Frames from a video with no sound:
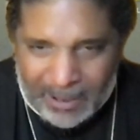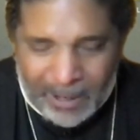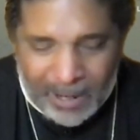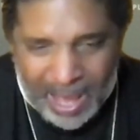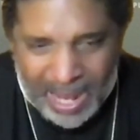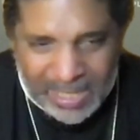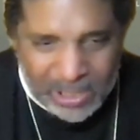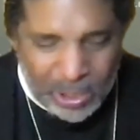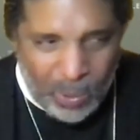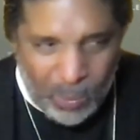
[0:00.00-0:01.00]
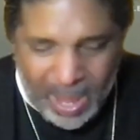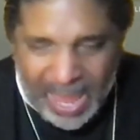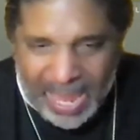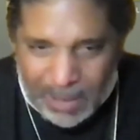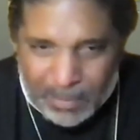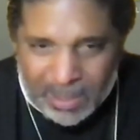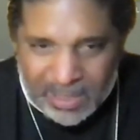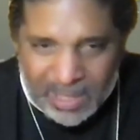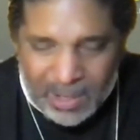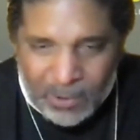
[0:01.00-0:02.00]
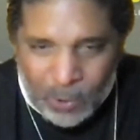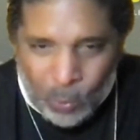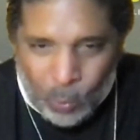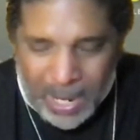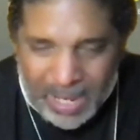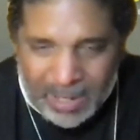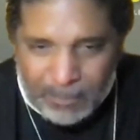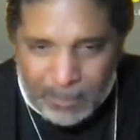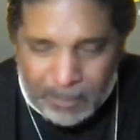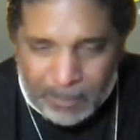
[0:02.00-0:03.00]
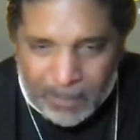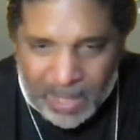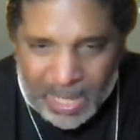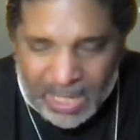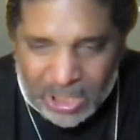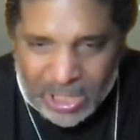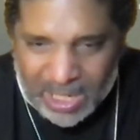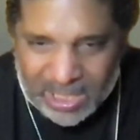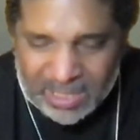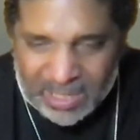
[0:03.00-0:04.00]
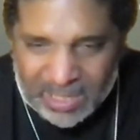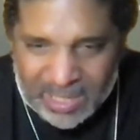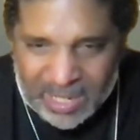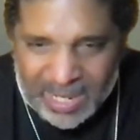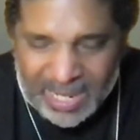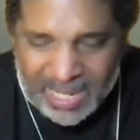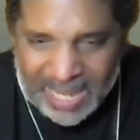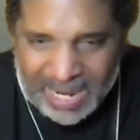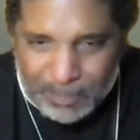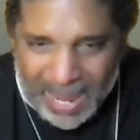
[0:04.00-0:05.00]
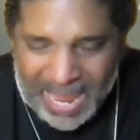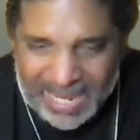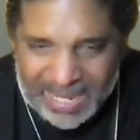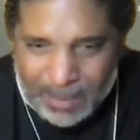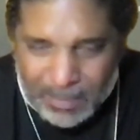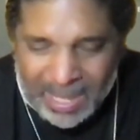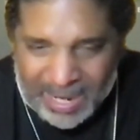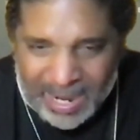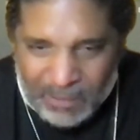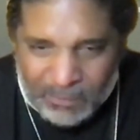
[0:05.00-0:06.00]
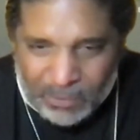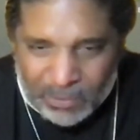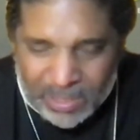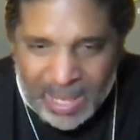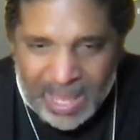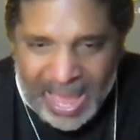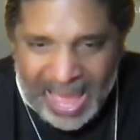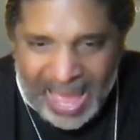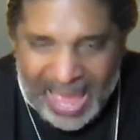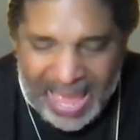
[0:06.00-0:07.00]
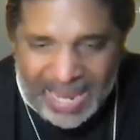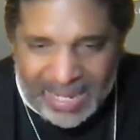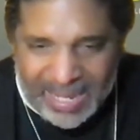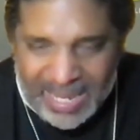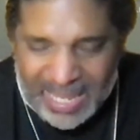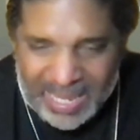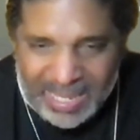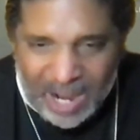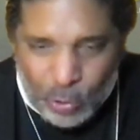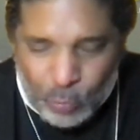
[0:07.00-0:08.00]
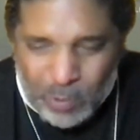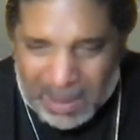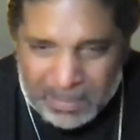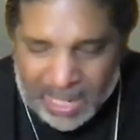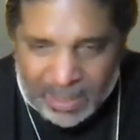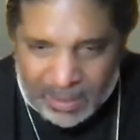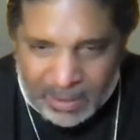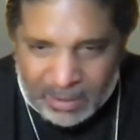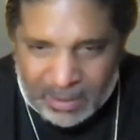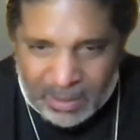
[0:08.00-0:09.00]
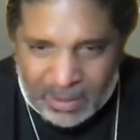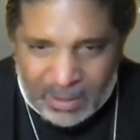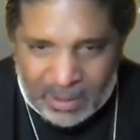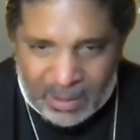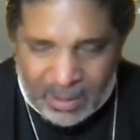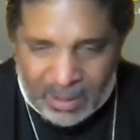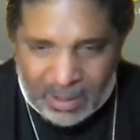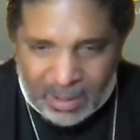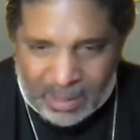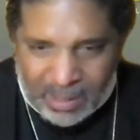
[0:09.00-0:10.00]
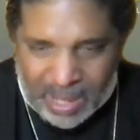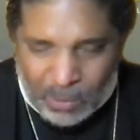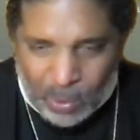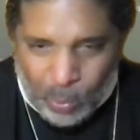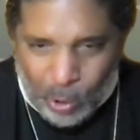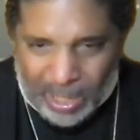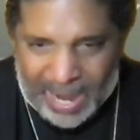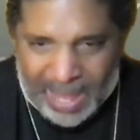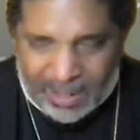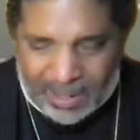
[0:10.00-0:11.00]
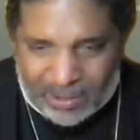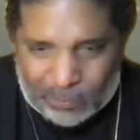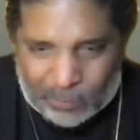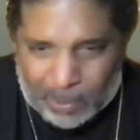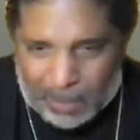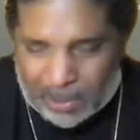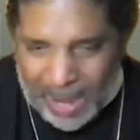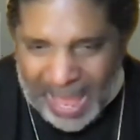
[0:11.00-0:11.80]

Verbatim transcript: God told Amos, when injustice is at pandemic levels, I need a remnant that will work it out in this public.